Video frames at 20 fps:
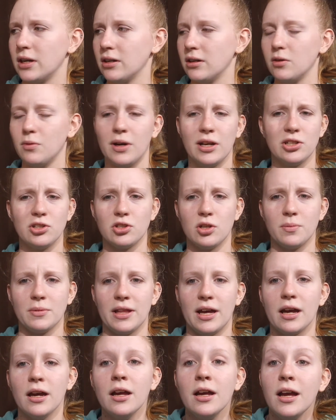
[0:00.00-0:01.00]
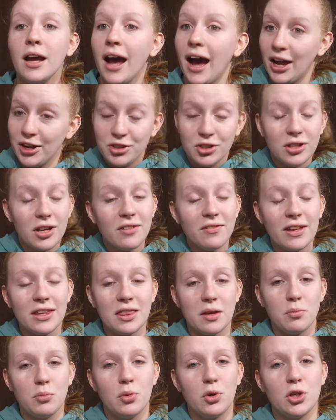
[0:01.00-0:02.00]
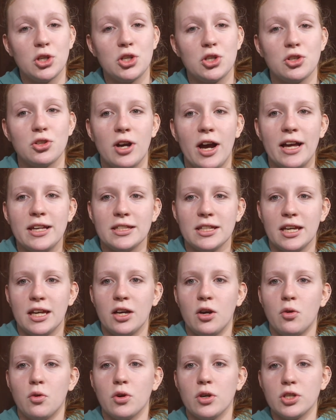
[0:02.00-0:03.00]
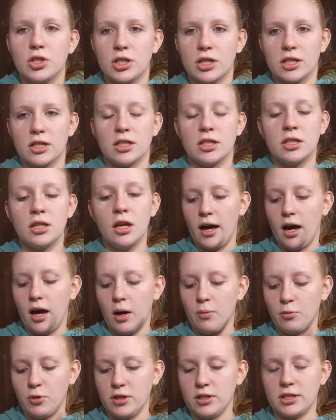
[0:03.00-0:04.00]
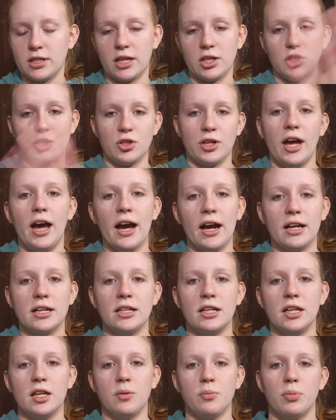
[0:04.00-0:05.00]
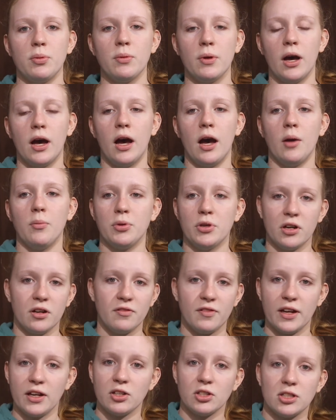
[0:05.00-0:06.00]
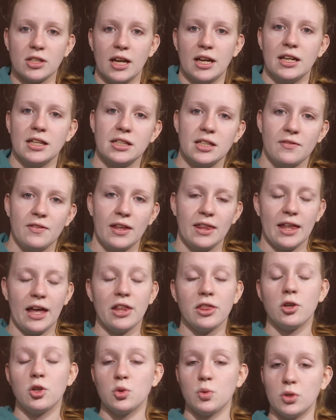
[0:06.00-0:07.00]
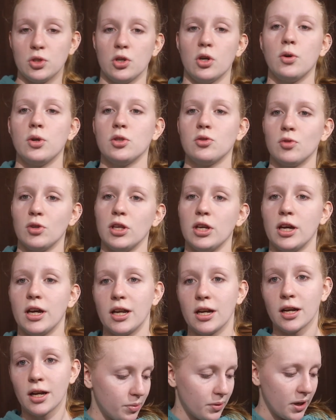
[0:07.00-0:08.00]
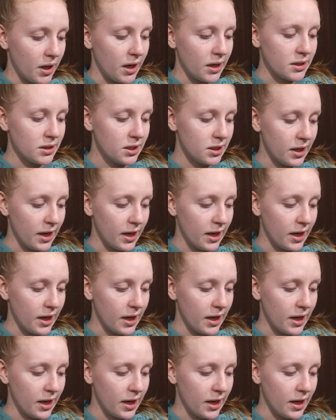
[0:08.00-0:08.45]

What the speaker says: I don't know why I just opened that. I do love like the moisturizing or just ones that treat acne and purify your skin and stuff like that. Those ones are always really good. But